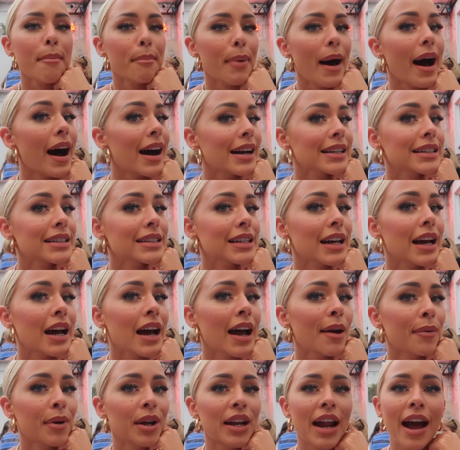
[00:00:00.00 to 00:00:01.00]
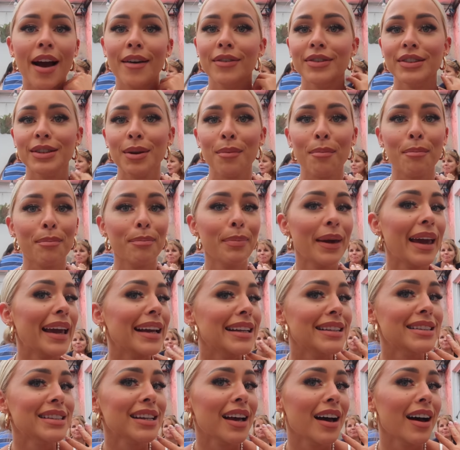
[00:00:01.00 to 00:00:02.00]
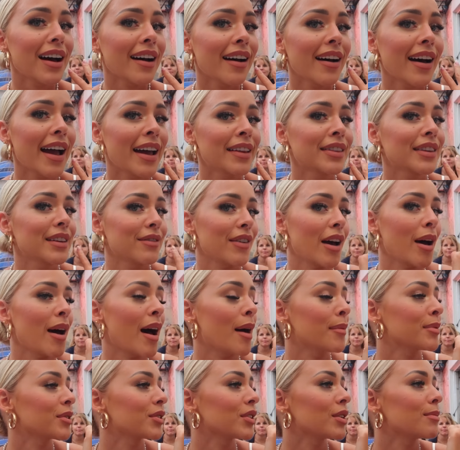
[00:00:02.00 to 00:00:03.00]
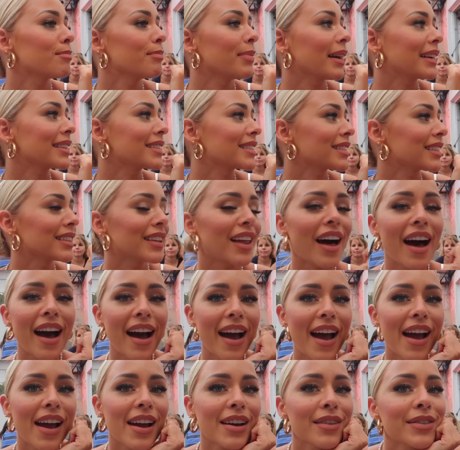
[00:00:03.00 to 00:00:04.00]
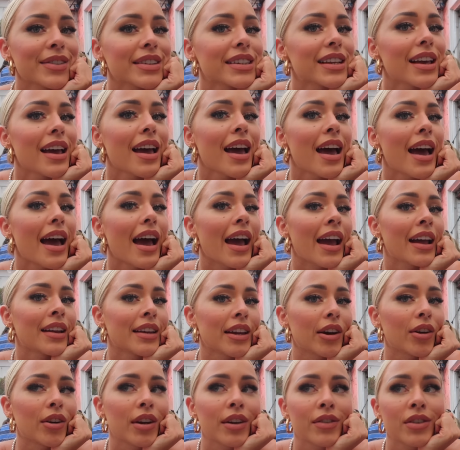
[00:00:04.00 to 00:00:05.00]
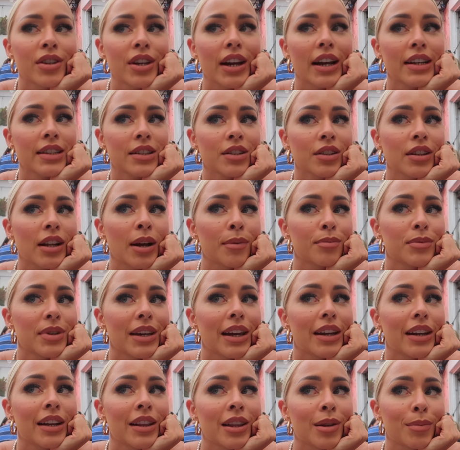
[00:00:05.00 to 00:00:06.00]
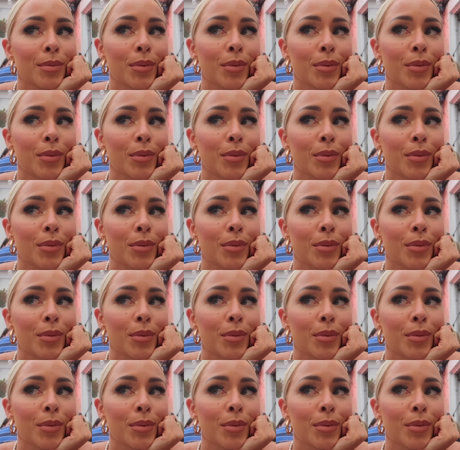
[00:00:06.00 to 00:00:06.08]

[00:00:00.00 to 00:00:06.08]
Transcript: pasta. I'm gonna have some pizza and live our absolute best lives. And yeah, I'll give you guys a little update in the